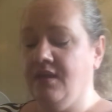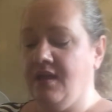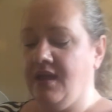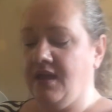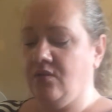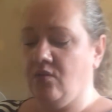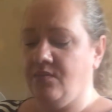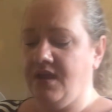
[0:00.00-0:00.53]

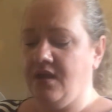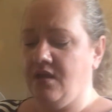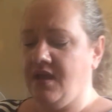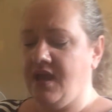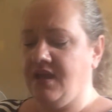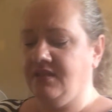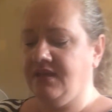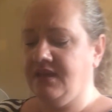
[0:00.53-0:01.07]
and got my hair
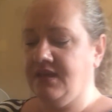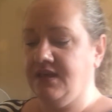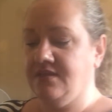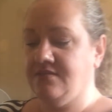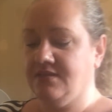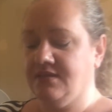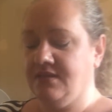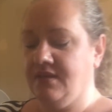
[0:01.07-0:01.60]

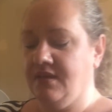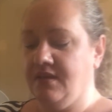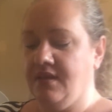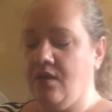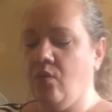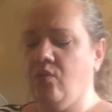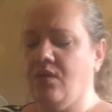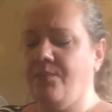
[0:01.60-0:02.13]
highlighted.
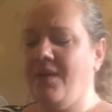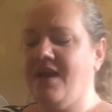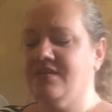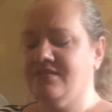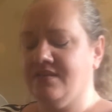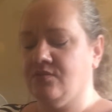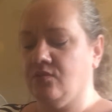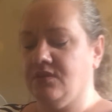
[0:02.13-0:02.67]
Oh, I
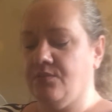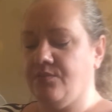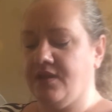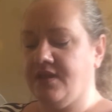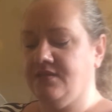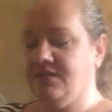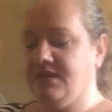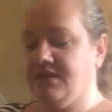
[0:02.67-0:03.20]
passed this on to
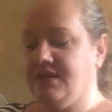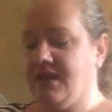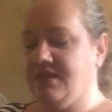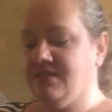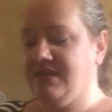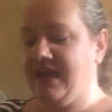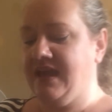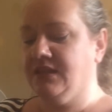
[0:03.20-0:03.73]
Brandon. It's
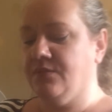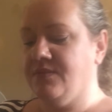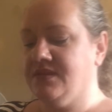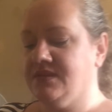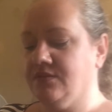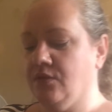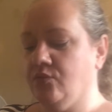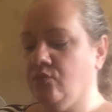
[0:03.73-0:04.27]
the
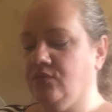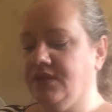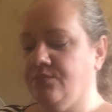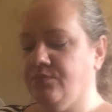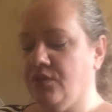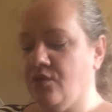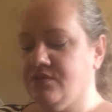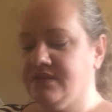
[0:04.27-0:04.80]
Elemis Neroli
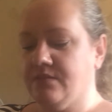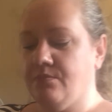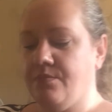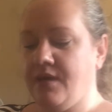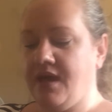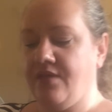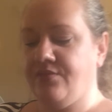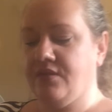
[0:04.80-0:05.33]
Blossom
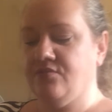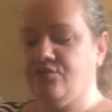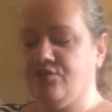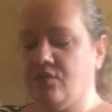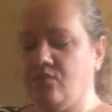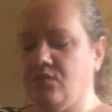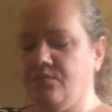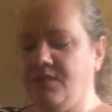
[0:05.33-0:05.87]
Bath and
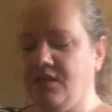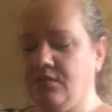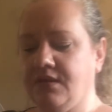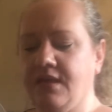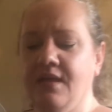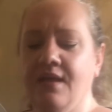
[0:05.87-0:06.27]
Shower Milk